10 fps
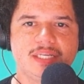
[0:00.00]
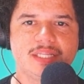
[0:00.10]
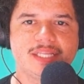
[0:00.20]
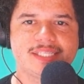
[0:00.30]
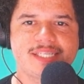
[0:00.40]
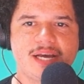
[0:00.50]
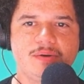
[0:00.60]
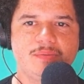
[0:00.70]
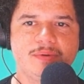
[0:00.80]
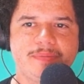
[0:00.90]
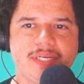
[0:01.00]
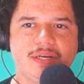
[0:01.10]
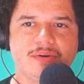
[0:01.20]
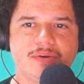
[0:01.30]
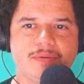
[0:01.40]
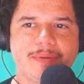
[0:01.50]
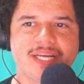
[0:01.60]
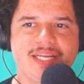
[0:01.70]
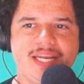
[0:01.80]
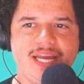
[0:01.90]
The sound would be heard by
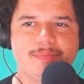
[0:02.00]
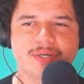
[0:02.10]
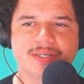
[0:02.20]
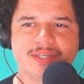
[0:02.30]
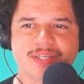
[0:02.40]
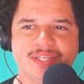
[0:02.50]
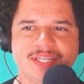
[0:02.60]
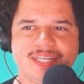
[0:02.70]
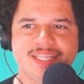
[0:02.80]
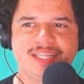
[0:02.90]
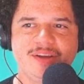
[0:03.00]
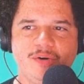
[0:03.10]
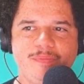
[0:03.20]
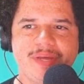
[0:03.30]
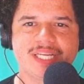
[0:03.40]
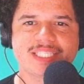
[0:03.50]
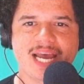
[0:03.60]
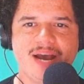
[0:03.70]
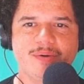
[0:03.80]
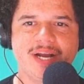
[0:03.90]
a neighbor. The old man's
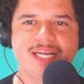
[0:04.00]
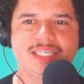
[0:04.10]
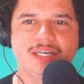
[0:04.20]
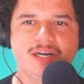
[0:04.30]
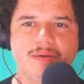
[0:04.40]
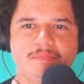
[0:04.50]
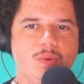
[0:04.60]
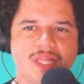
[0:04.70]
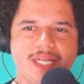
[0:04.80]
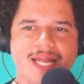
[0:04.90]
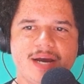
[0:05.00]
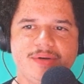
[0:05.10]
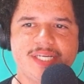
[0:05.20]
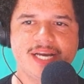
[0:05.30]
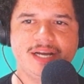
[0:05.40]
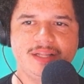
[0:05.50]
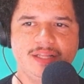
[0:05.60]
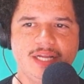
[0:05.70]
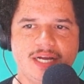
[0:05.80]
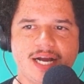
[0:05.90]
hour had come. With a loud yell,
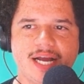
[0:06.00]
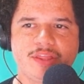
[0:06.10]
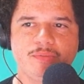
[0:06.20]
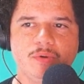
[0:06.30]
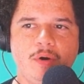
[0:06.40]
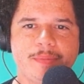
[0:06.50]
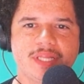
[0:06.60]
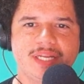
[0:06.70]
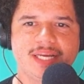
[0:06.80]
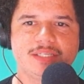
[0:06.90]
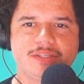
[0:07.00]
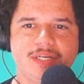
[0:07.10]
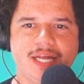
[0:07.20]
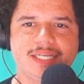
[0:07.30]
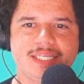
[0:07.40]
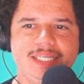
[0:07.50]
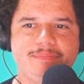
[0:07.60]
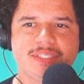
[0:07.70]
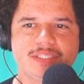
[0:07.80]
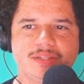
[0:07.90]
I threw open the lantern and
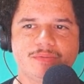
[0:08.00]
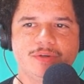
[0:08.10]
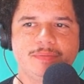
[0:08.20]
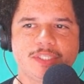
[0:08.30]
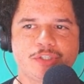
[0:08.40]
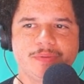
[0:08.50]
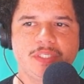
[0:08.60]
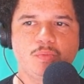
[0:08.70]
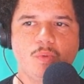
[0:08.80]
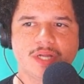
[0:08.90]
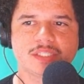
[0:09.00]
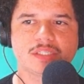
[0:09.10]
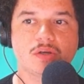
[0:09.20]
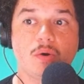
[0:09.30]
leaped into the room and shrieked once